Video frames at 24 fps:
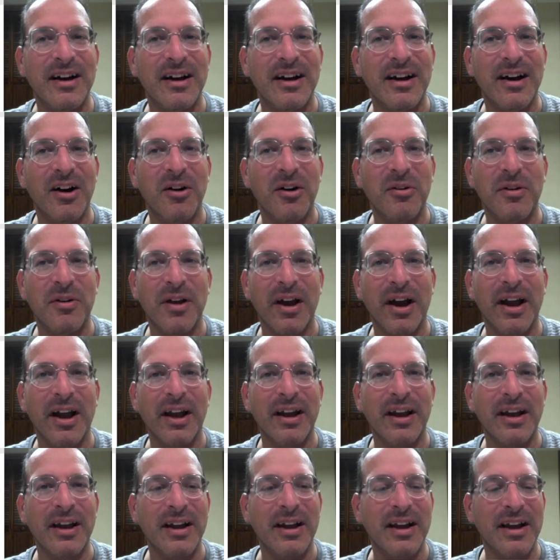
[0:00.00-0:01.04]
Okay.
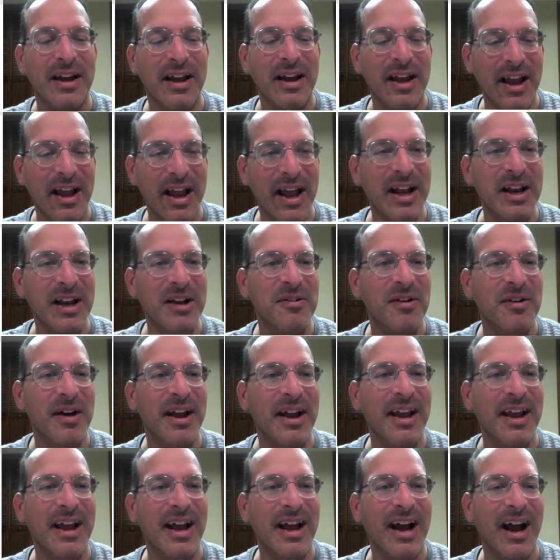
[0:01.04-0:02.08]
Anyway,
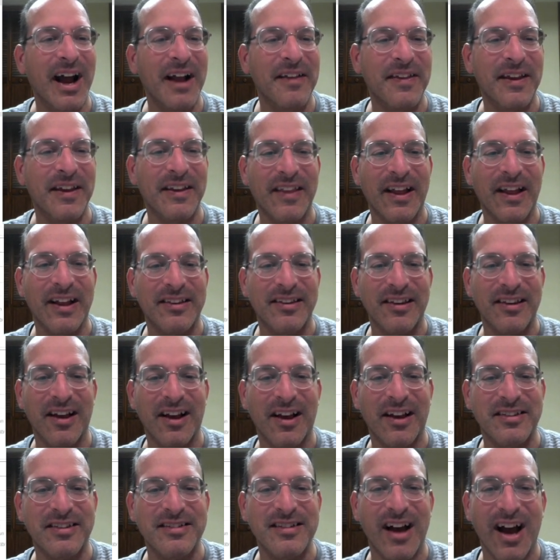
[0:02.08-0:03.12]
I think that's
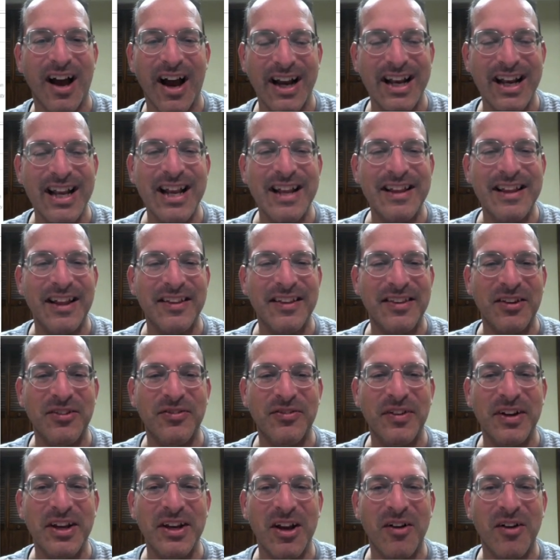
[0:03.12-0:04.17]
a sign that this
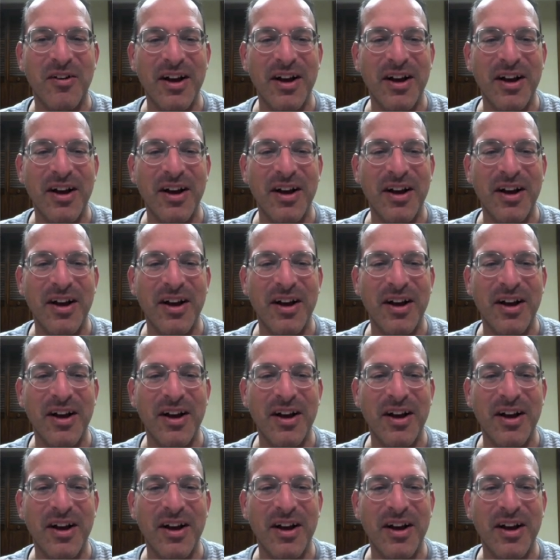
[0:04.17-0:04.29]
video